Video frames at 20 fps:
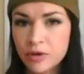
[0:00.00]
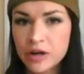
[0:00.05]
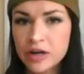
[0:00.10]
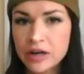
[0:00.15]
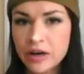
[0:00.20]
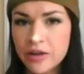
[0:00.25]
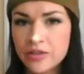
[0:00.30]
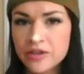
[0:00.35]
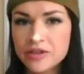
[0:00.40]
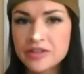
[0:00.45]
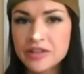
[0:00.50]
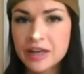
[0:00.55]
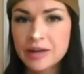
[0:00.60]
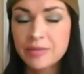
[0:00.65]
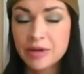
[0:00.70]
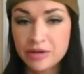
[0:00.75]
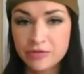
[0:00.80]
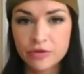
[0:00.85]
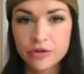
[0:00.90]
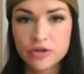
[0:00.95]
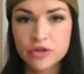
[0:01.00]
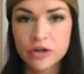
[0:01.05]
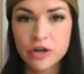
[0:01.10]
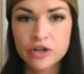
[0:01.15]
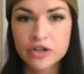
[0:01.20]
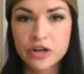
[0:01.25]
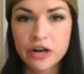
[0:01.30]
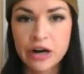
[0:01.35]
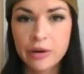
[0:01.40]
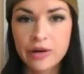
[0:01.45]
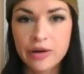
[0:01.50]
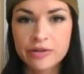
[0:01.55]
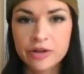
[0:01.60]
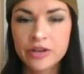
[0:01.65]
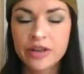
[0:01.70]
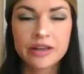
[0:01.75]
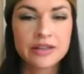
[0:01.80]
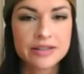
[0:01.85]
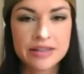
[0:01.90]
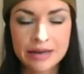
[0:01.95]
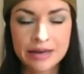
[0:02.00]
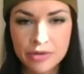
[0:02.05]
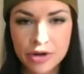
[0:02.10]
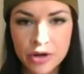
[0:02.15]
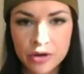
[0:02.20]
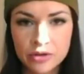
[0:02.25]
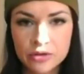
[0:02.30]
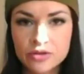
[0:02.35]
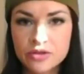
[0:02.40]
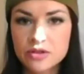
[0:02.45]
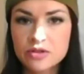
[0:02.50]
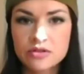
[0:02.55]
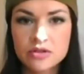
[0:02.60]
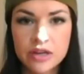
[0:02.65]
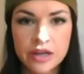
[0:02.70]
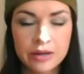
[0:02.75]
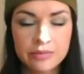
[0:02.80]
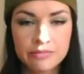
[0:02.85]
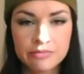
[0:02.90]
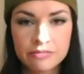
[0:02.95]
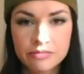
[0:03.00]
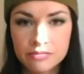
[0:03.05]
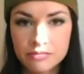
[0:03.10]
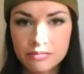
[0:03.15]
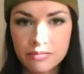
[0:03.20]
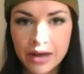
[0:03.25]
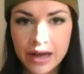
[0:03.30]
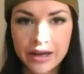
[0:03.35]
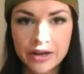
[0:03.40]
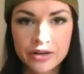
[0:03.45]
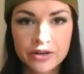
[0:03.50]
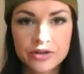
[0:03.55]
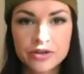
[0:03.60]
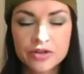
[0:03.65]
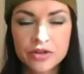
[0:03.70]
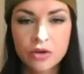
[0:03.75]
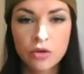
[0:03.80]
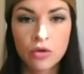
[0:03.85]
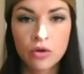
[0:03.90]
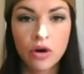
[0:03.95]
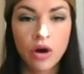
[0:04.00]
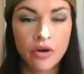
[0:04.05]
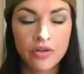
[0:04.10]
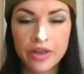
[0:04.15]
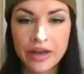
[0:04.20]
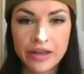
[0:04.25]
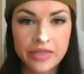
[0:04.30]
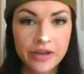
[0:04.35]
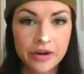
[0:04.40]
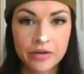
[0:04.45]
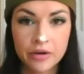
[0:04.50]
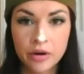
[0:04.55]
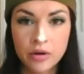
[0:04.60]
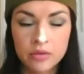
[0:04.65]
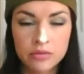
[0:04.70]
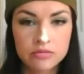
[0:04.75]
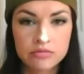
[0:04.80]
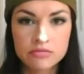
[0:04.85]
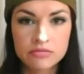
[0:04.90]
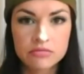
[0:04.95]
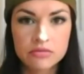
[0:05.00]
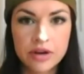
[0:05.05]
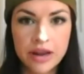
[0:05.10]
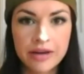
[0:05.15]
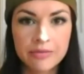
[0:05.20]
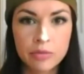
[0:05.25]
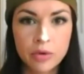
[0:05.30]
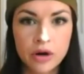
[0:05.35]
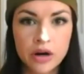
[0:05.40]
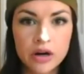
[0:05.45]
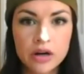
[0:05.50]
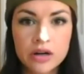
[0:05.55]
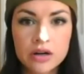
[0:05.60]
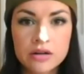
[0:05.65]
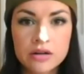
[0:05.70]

running on the same infrastructure, however, like same nodes, same miners, or are they their own network?